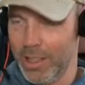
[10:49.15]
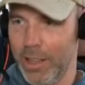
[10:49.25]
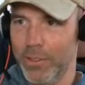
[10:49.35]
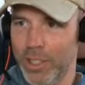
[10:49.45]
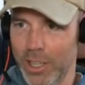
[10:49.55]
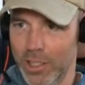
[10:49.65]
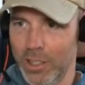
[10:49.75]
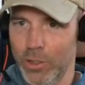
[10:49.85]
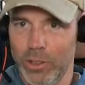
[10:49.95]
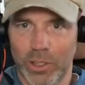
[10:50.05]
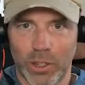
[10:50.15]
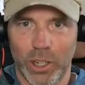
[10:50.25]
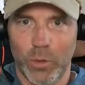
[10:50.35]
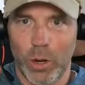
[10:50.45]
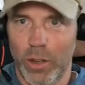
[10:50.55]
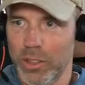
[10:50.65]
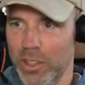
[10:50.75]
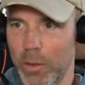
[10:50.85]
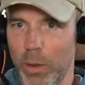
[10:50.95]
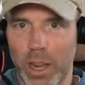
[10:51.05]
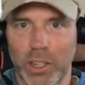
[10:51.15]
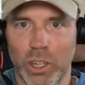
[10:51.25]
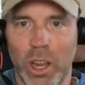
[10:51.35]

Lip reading: love seeing it too. So good, we're on the same page.